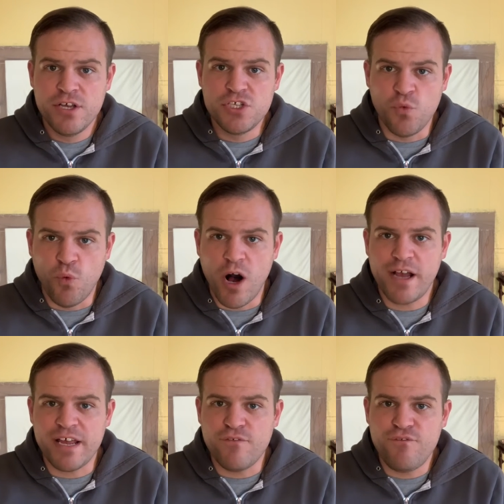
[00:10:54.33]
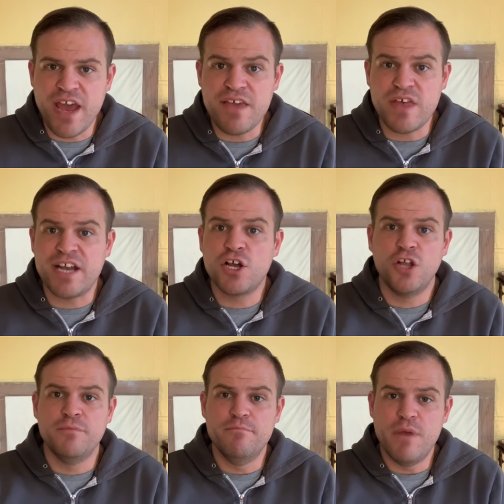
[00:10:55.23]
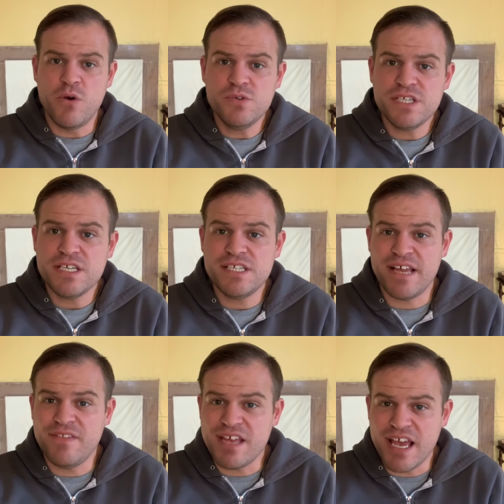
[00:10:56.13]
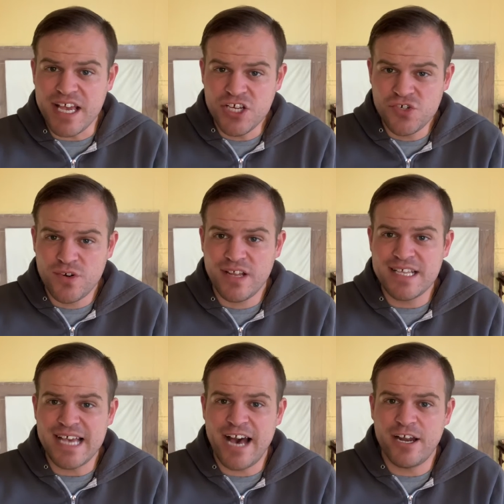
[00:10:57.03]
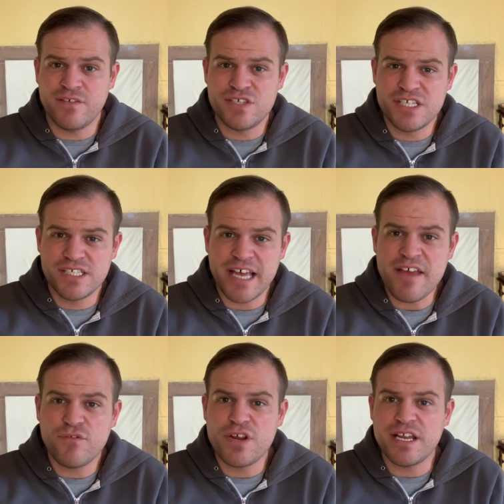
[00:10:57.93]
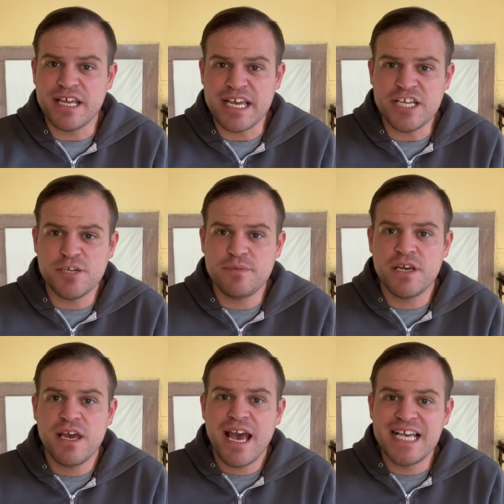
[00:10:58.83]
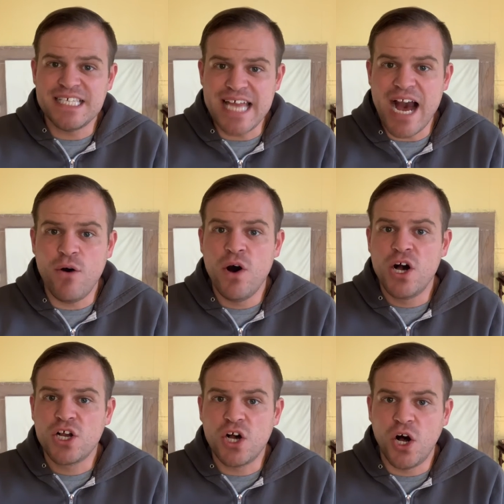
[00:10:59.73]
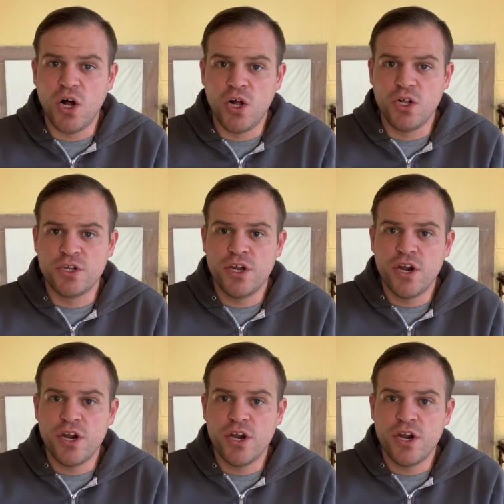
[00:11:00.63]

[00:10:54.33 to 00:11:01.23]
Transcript: to walk in faith and called Moses and the Israelites out of slavery in Egypt has now called